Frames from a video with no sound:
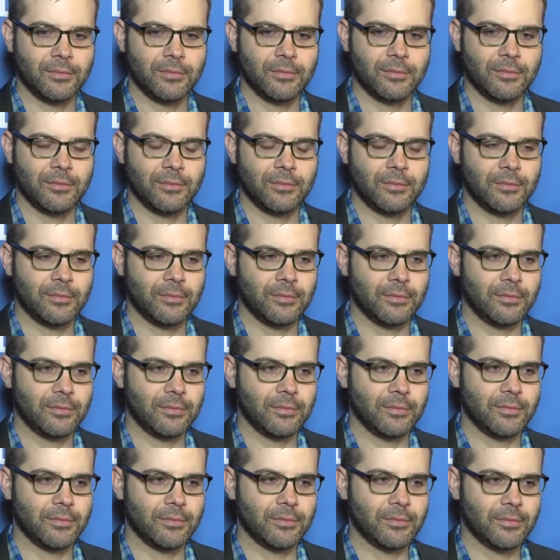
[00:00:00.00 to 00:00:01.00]

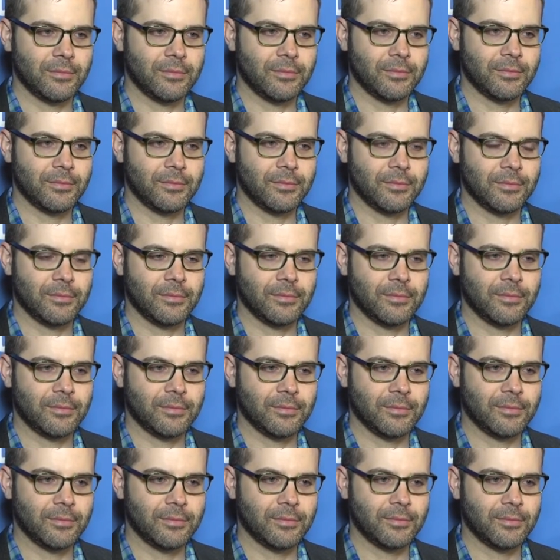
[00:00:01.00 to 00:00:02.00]

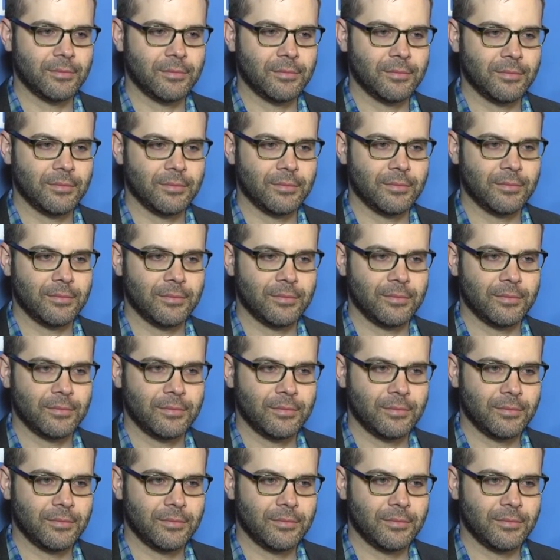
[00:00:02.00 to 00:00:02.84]
This person isn't speaking.